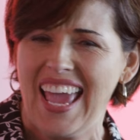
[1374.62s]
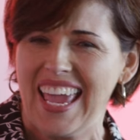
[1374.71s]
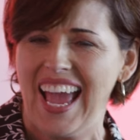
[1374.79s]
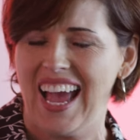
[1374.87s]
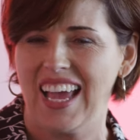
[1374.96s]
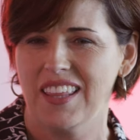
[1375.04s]

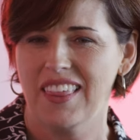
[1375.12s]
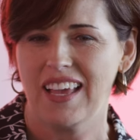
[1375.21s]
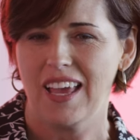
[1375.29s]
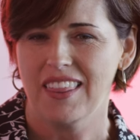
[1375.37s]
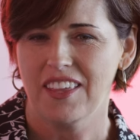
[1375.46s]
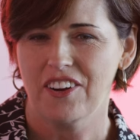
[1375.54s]
Yeah,
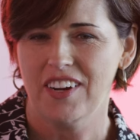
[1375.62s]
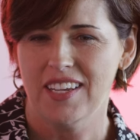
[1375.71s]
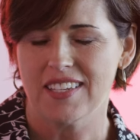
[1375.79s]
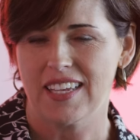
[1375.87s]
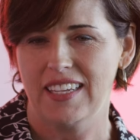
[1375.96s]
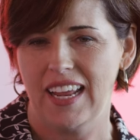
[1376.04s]
I, I, there
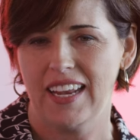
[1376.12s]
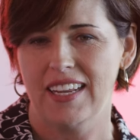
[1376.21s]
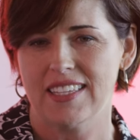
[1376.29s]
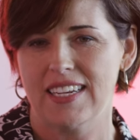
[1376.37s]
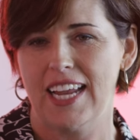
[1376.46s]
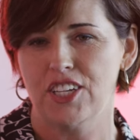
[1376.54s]
is, and and
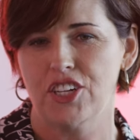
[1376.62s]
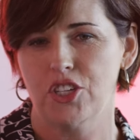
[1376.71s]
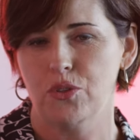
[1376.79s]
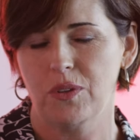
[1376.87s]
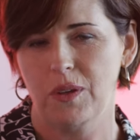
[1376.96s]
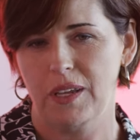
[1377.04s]
it's not
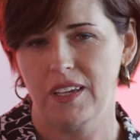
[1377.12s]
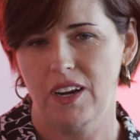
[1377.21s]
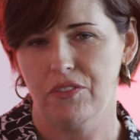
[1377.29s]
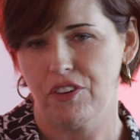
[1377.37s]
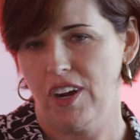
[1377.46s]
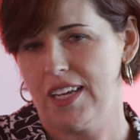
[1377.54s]
just you
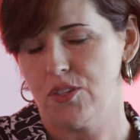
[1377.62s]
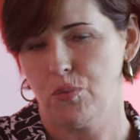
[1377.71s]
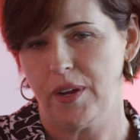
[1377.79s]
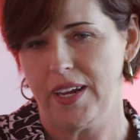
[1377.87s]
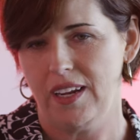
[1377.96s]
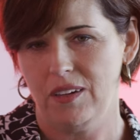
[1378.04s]
know for us
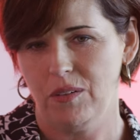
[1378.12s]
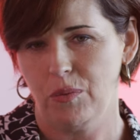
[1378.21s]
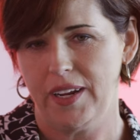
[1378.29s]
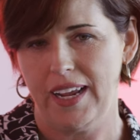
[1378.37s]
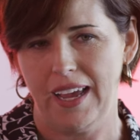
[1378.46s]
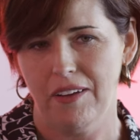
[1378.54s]
we
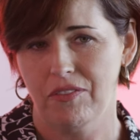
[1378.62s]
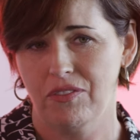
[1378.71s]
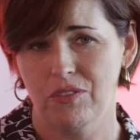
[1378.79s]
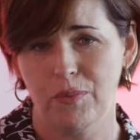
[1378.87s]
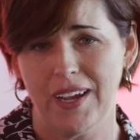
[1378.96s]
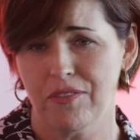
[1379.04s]
we have
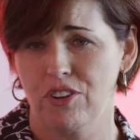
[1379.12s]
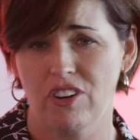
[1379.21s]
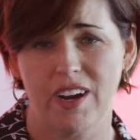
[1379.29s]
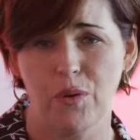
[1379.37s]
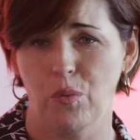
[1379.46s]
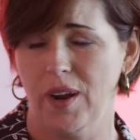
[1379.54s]
we have
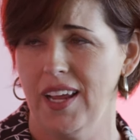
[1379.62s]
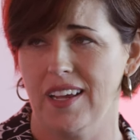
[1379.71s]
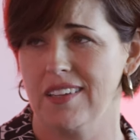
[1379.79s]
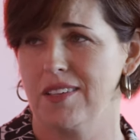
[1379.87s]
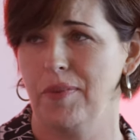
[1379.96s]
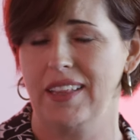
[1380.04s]
great
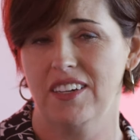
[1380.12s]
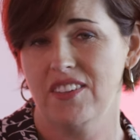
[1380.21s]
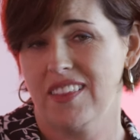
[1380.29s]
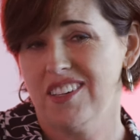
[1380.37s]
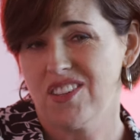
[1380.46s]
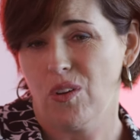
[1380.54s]
wings. I mean there's
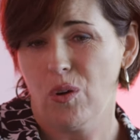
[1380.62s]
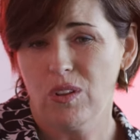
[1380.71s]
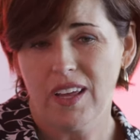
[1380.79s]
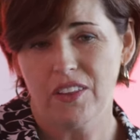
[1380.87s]
there's a whole sure.